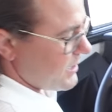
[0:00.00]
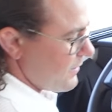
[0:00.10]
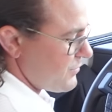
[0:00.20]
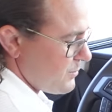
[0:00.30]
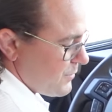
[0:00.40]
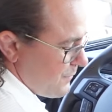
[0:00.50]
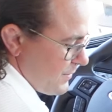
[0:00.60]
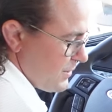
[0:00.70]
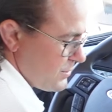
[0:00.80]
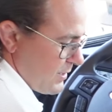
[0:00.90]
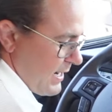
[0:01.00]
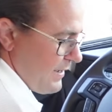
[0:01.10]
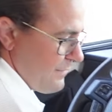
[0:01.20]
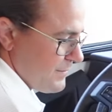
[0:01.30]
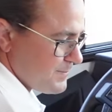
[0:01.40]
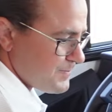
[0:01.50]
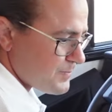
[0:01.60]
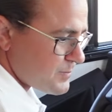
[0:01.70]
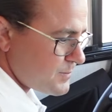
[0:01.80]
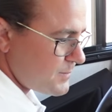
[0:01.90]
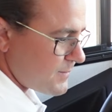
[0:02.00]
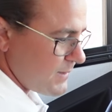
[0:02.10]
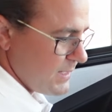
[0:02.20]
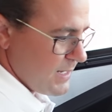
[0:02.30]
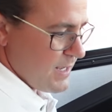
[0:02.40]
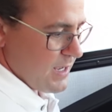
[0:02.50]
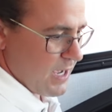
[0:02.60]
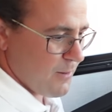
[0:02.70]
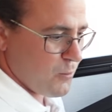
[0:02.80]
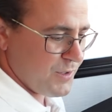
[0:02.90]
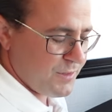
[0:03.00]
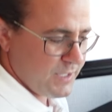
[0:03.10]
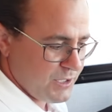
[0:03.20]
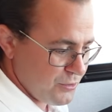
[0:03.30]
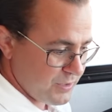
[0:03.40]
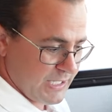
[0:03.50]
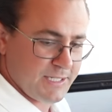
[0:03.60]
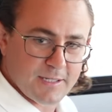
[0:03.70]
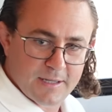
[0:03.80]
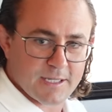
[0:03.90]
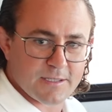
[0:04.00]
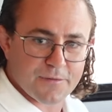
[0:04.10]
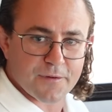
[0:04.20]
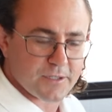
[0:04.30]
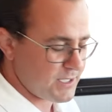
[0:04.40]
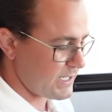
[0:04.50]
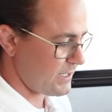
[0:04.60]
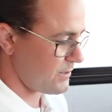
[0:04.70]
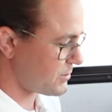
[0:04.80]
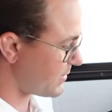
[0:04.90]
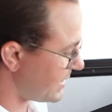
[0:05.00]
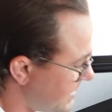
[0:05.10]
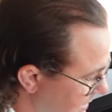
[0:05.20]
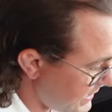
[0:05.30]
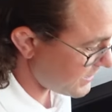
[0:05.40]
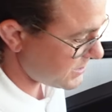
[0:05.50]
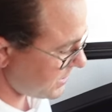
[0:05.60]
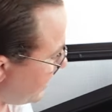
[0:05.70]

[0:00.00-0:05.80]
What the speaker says: comfortable for your drive. One thing unique to this, the first thing I noticed when I sit down, is that